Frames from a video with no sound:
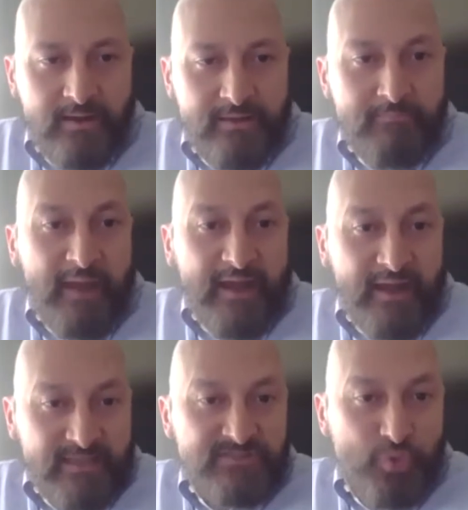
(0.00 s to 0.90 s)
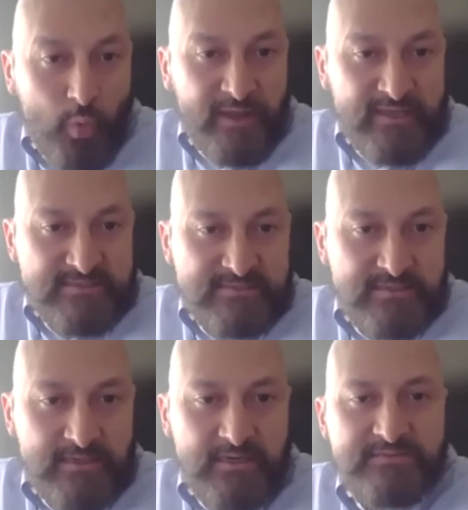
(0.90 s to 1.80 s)
in my late 20s
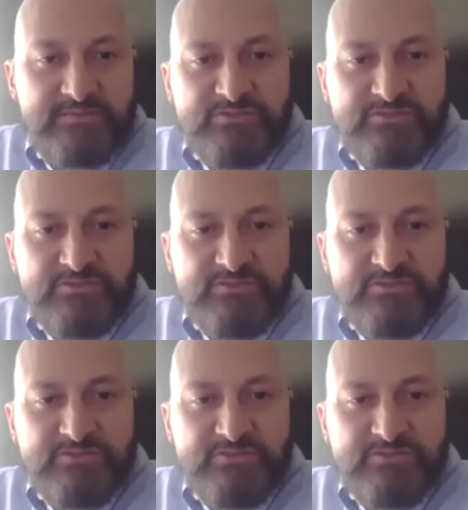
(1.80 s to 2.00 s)
to